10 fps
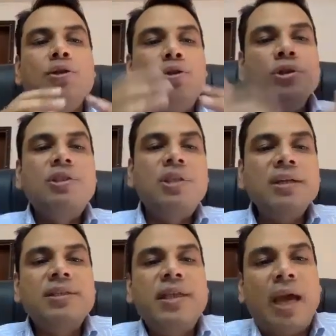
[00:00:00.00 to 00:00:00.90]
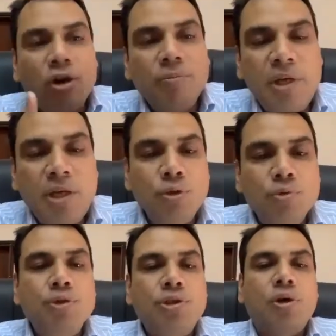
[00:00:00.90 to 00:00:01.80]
those drugs cannot be used